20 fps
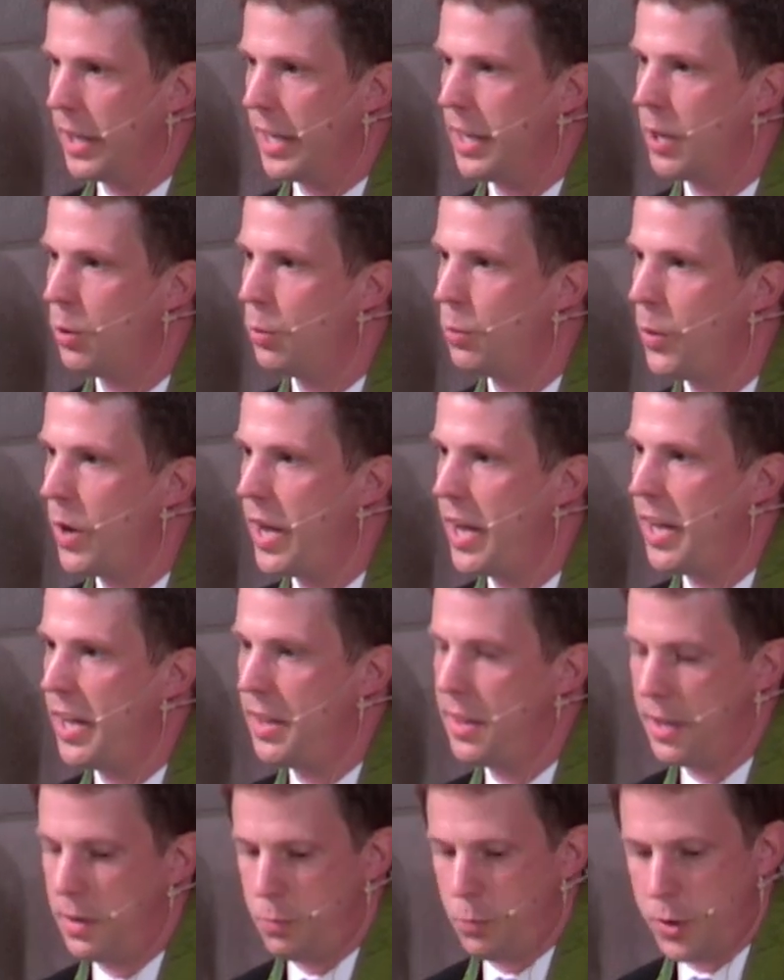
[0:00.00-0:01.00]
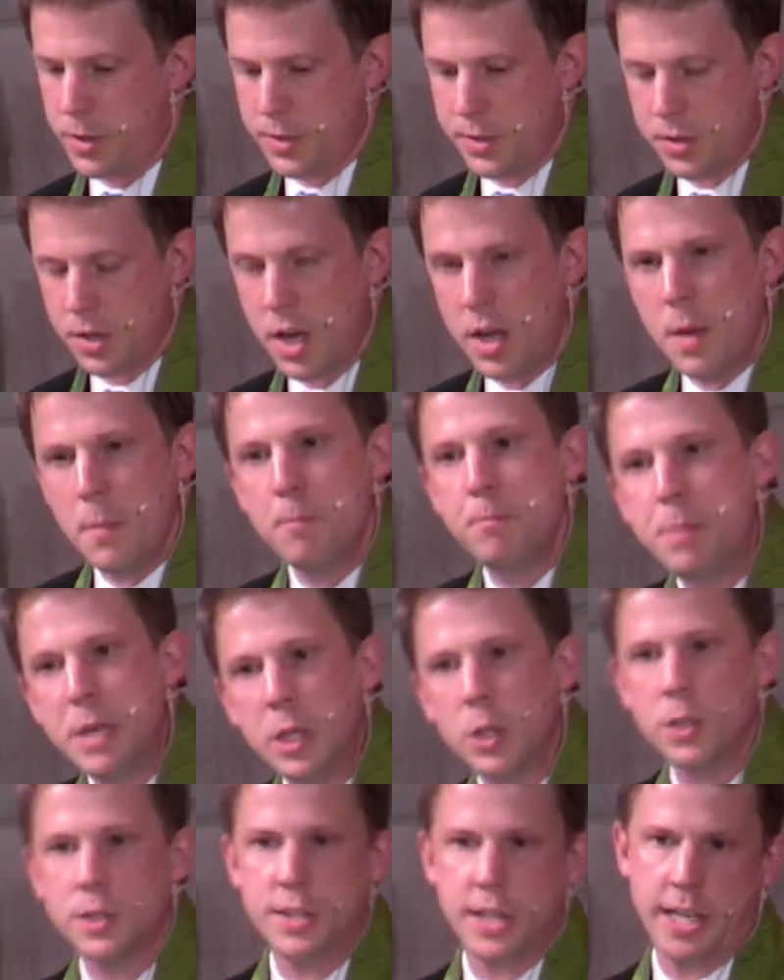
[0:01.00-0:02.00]
in a way that was
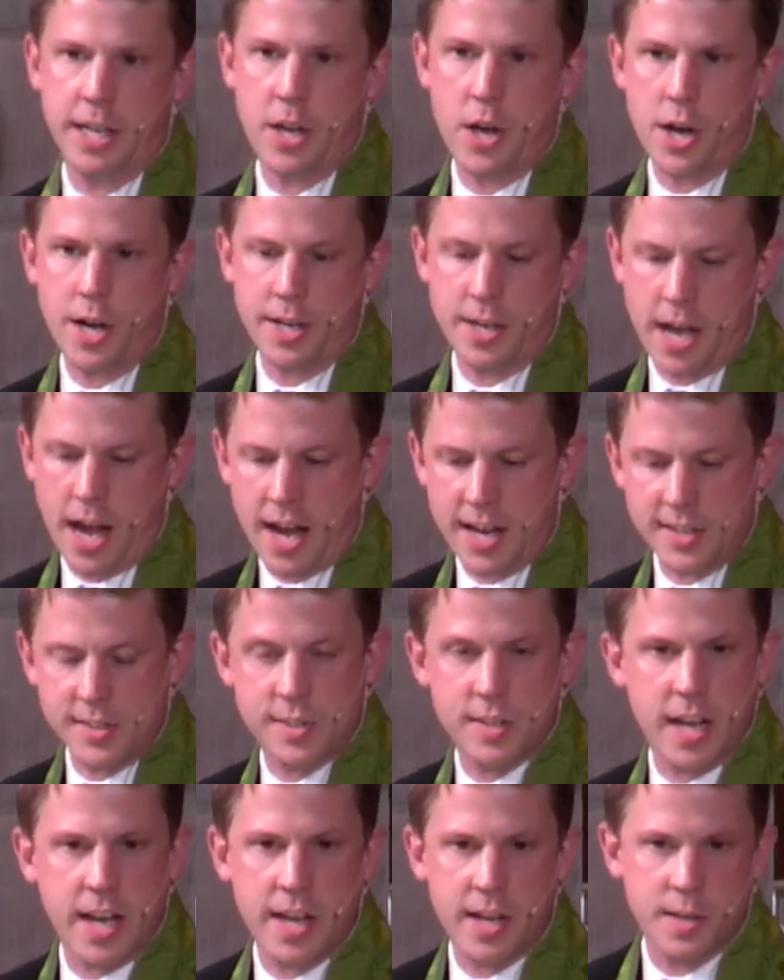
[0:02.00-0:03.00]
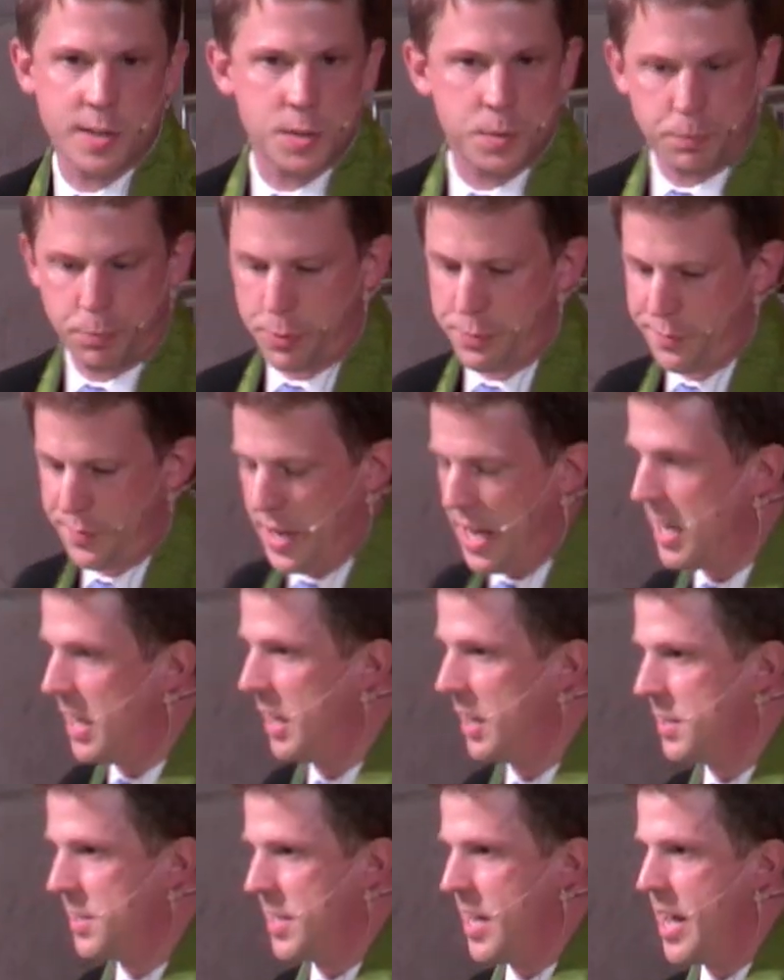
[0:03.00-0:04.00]
building on Isaiah's
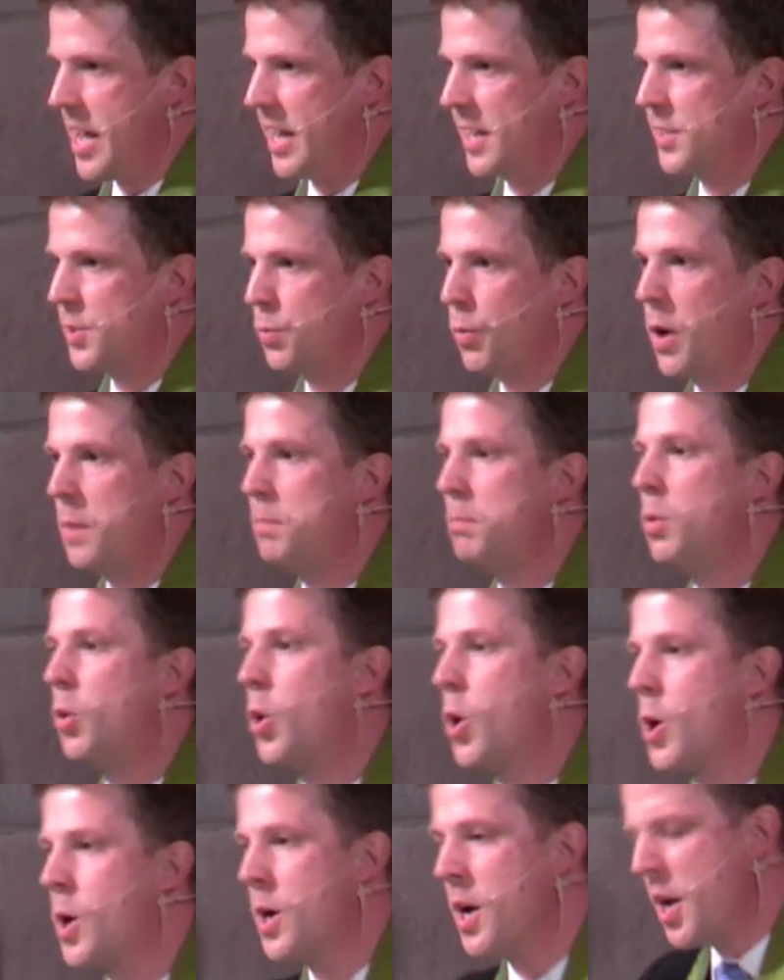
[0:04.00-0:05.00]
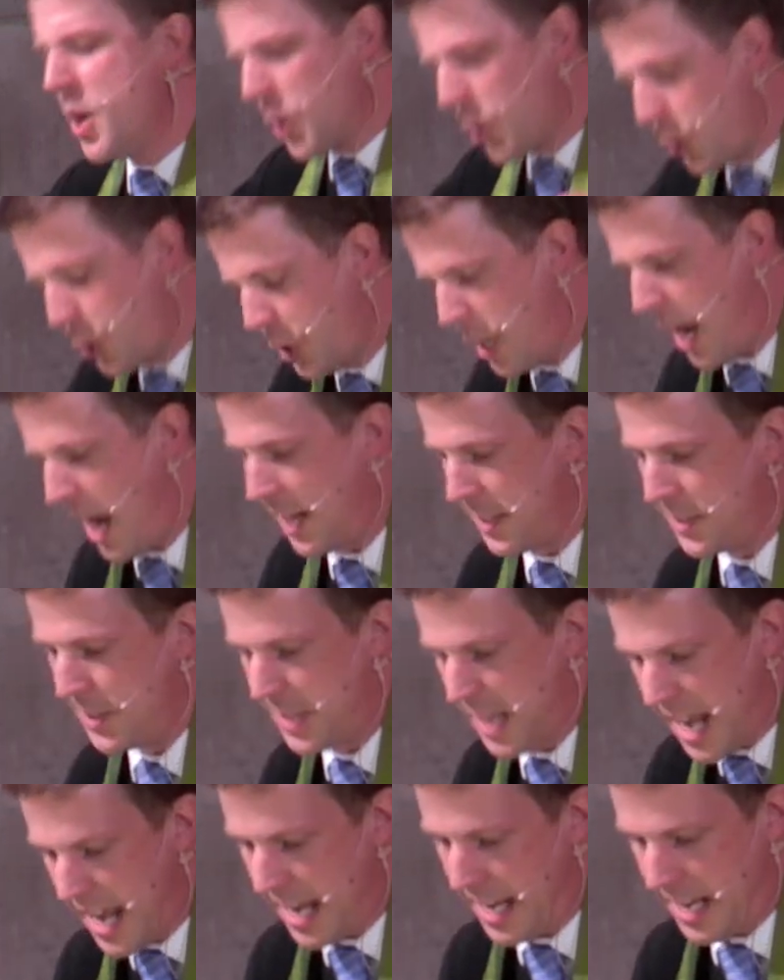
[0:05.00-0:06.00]
prophetic text. What more could I
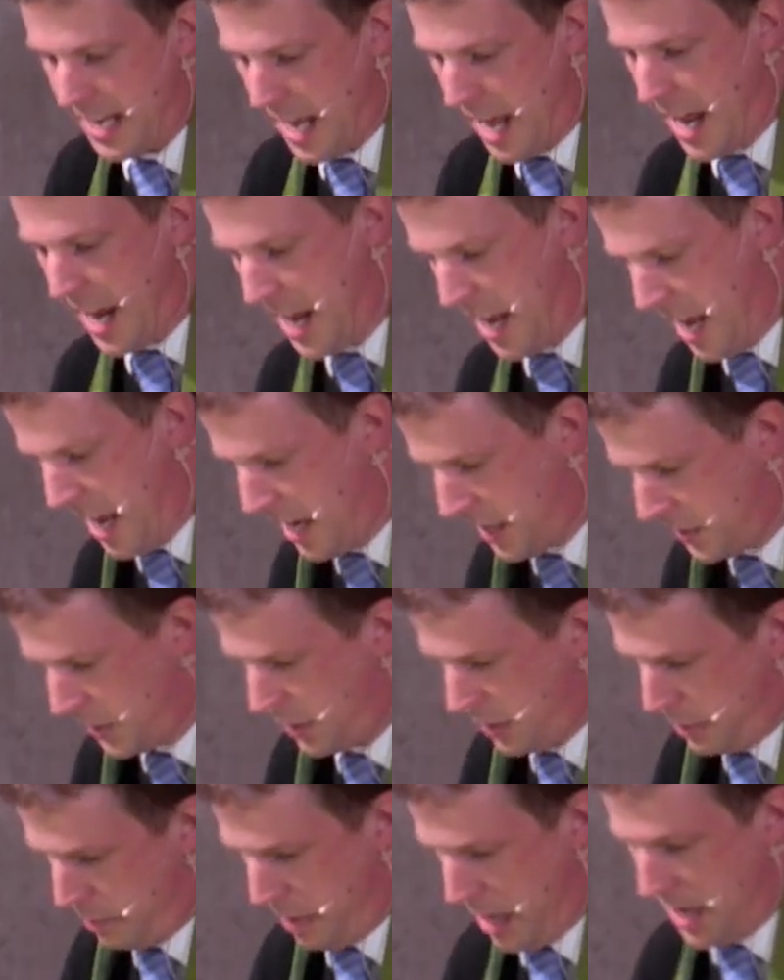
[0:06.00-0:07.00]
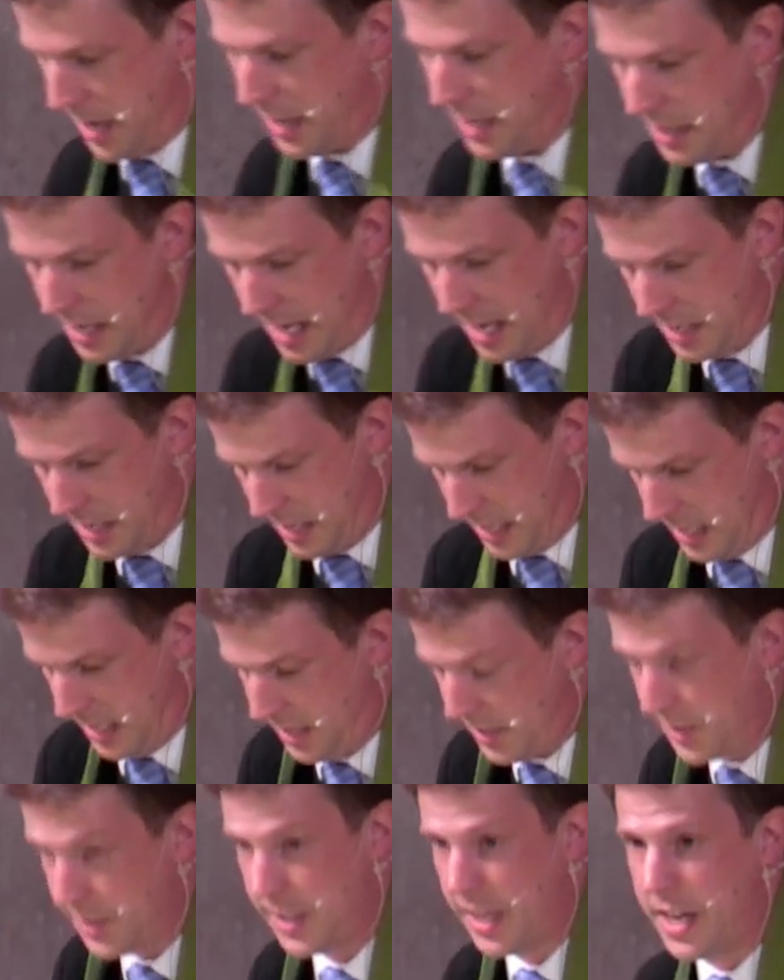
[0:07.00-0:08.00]
say? I asked the man, and
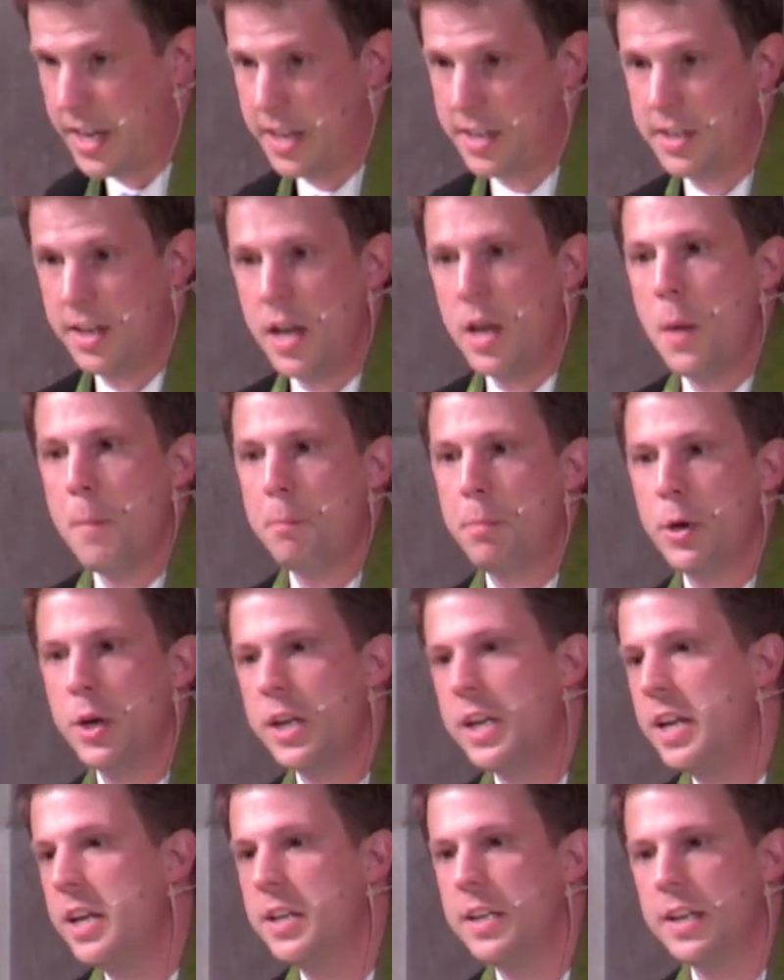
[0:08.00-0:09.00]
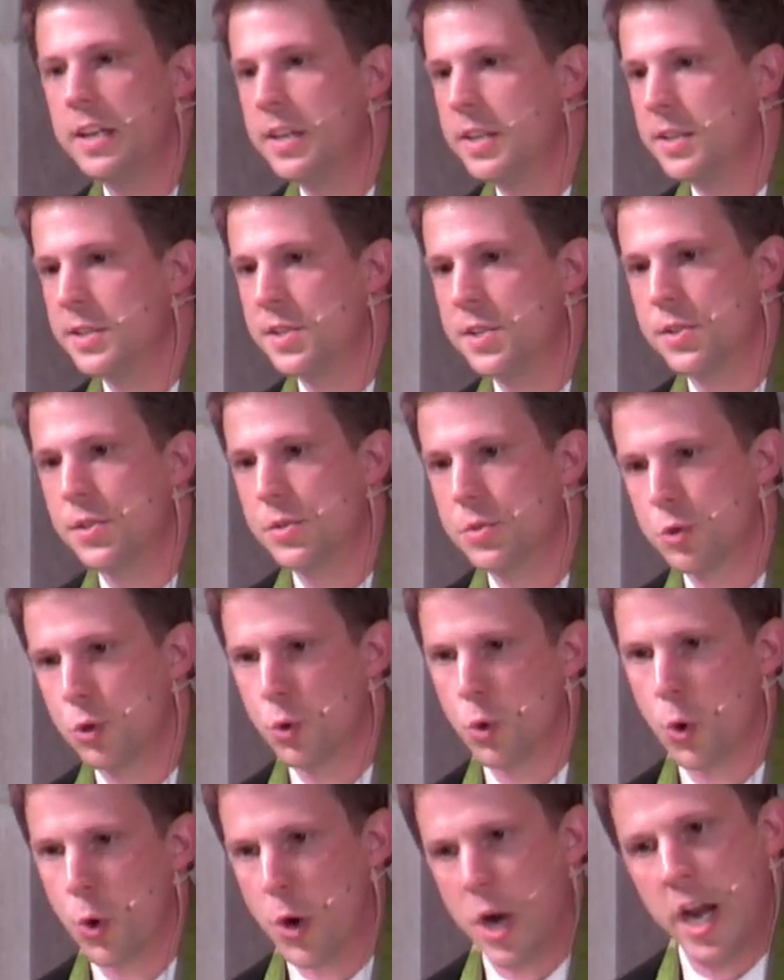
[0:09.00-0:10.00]
he said, Put it in a
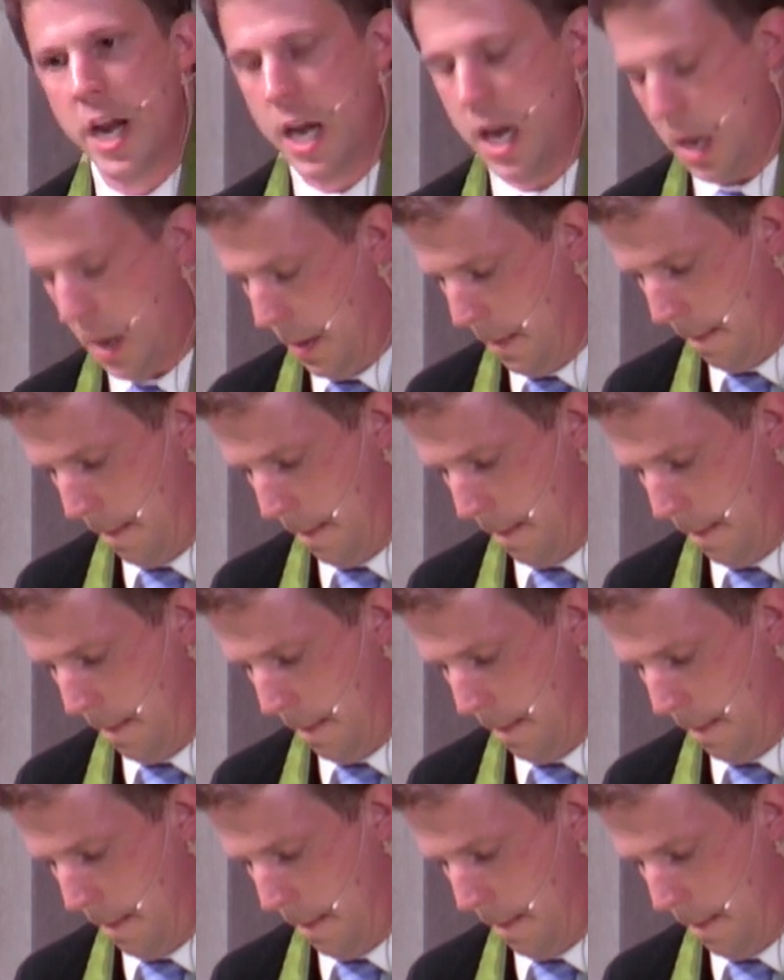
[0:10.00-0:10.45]
story.